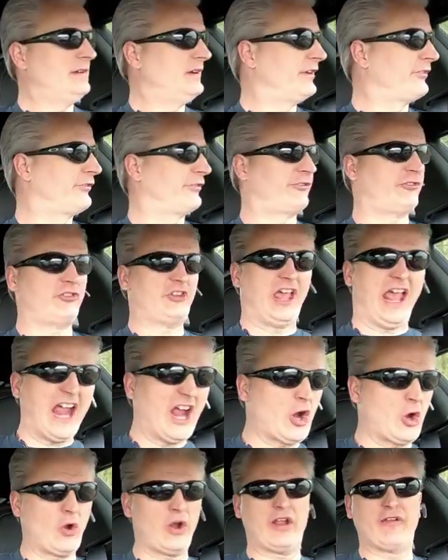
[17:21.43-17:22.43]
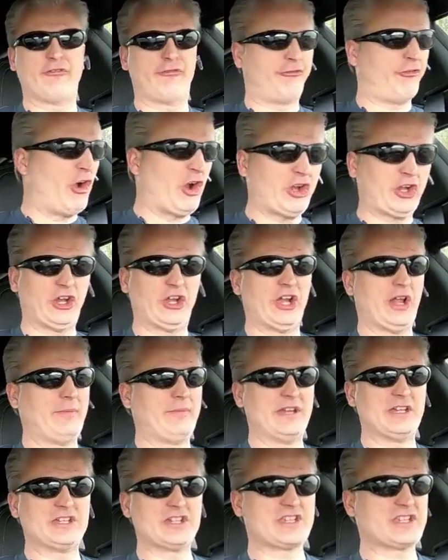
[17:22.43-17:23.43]
a scary fucking I
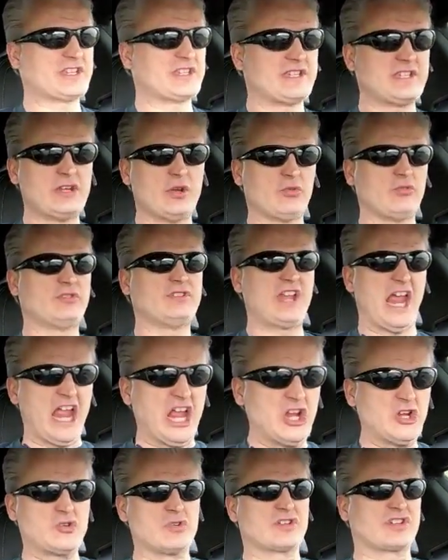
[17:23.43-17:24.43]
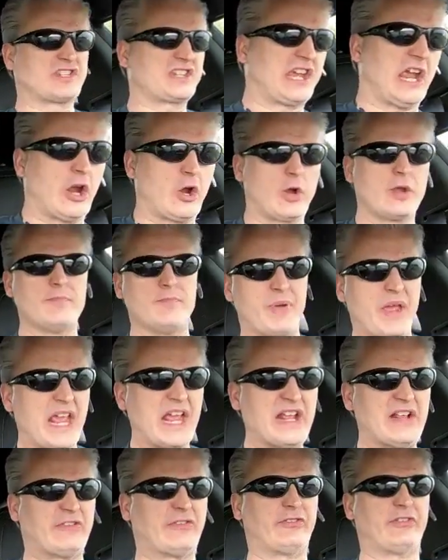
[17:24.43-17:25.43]
mean just you know dangerous scary
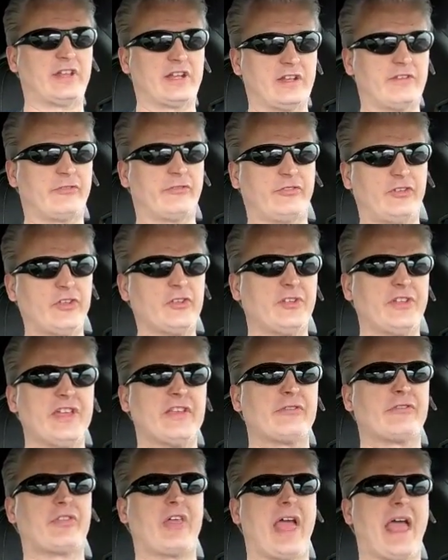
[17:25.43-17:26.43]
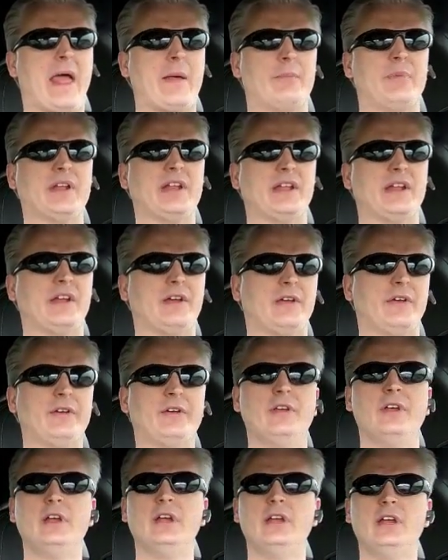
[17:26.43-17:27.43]
beast and it still is that but in
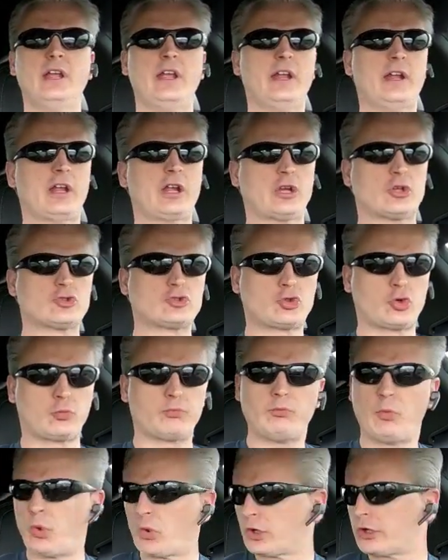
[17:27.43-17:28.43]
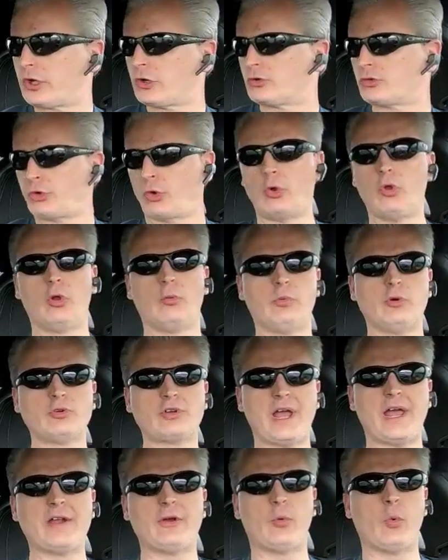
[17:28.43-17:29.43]
a in a more
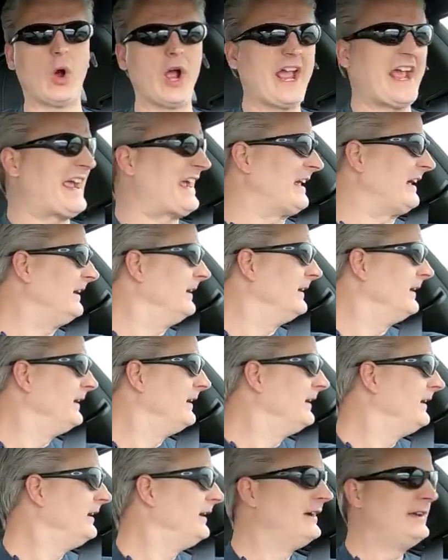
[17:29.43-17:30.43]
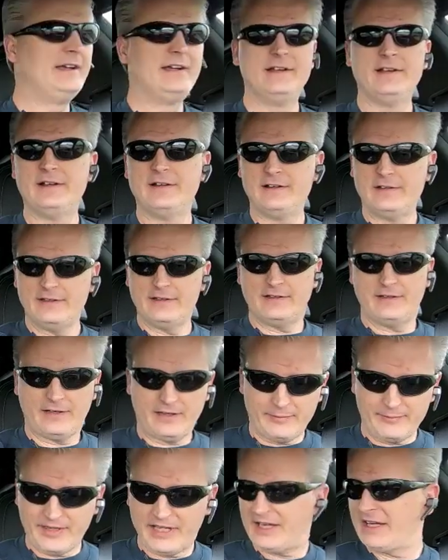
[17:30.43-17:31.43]
controllable kind of way.
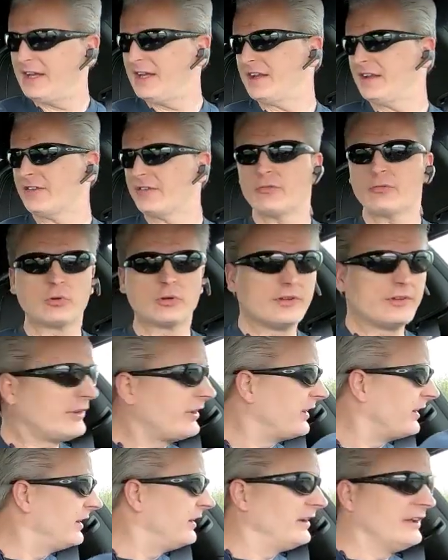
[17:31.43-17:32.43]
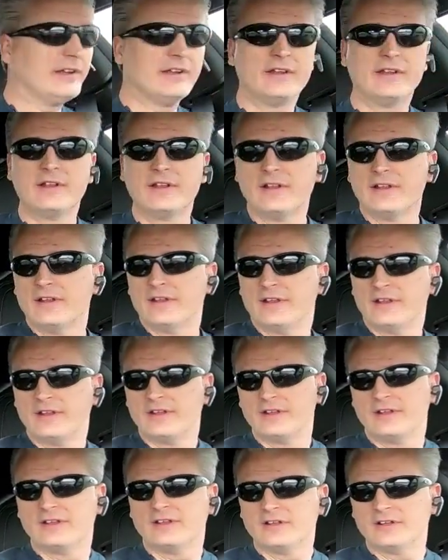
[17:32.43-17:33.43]
I mean, it is really
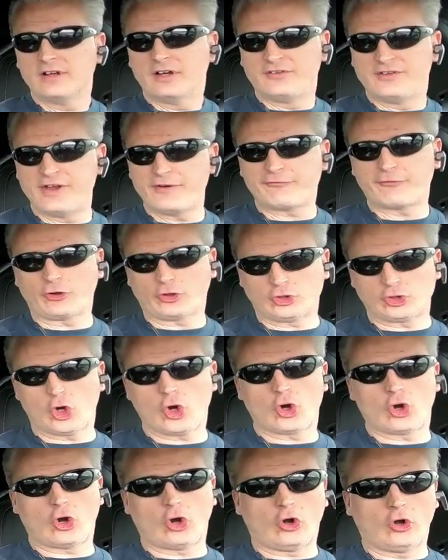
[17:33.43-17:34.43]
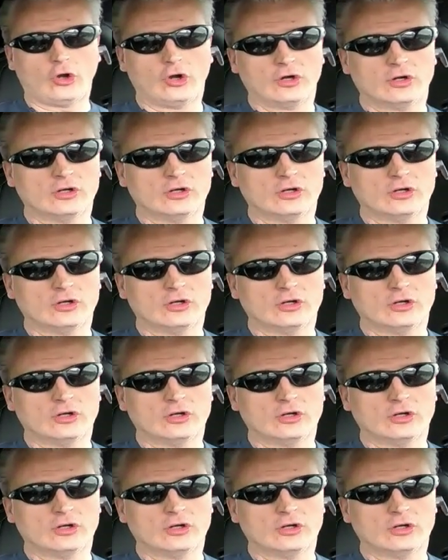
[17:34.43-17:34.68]
a different car.